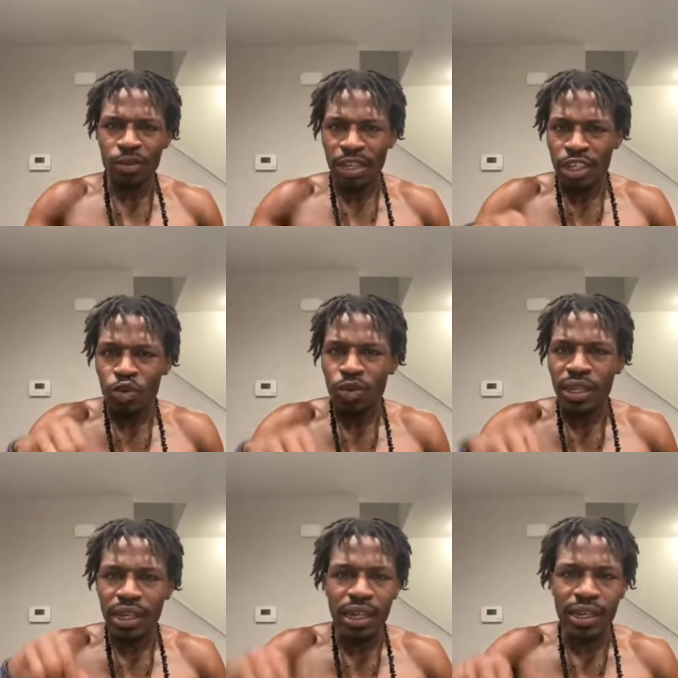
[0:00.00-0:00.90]
he knew that
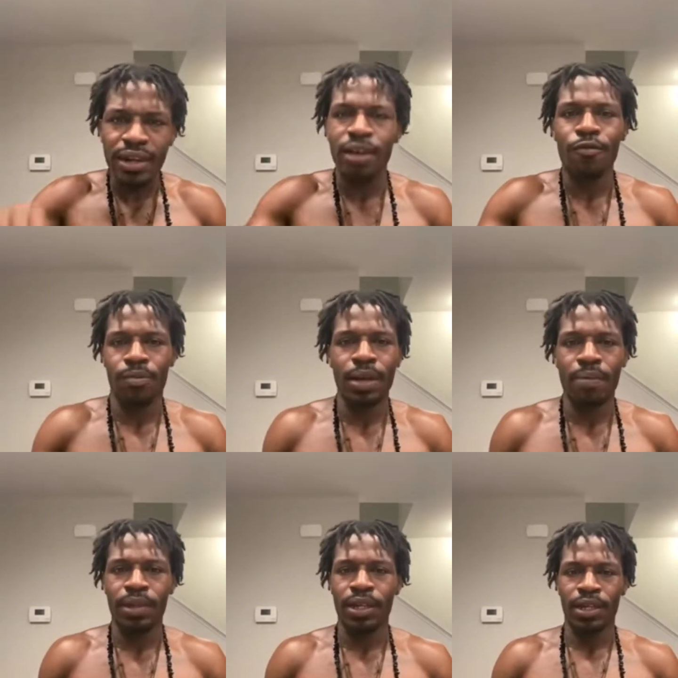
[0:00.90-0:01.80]
he didn't come from
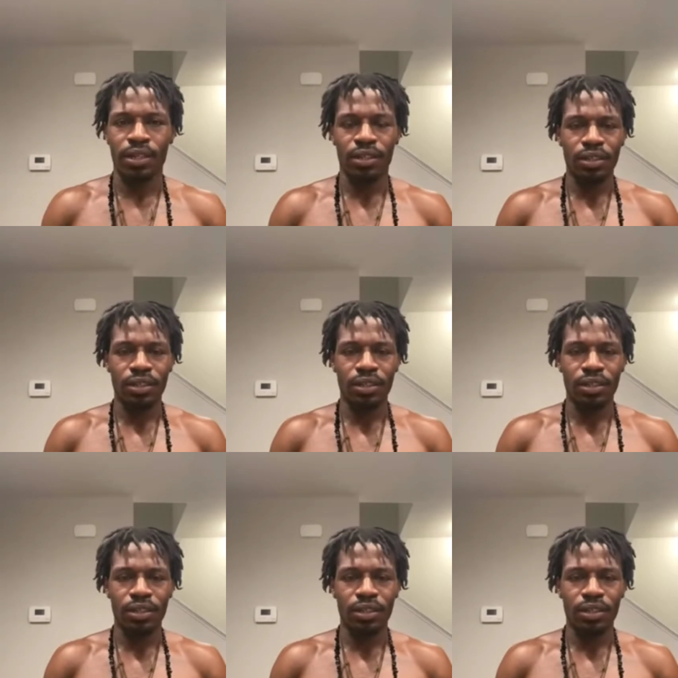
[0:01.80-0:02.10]
that planet.